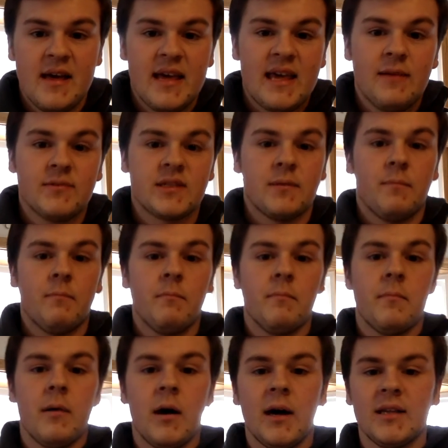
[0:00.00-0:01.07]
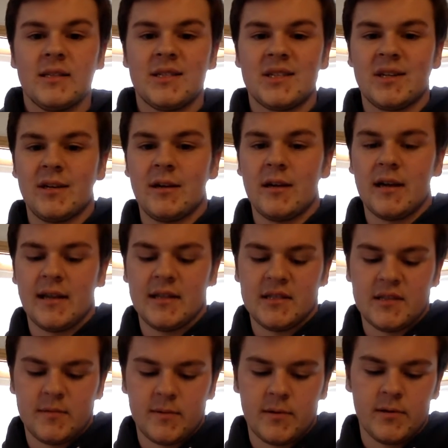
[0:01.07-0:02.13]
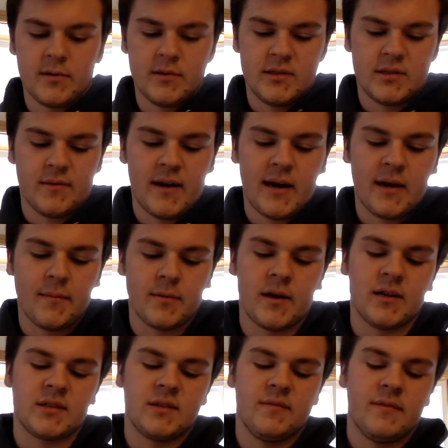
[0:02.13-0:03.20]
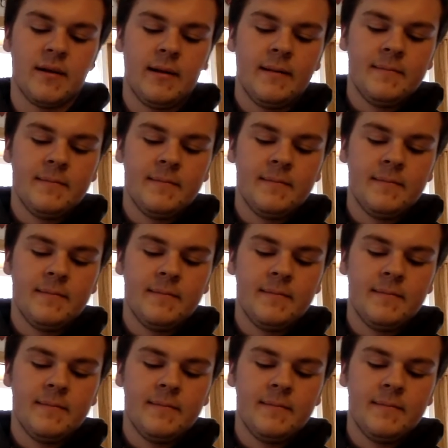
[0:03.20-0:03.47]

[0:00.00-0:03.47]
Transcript: He was a monster against the Bruins. Very impressive.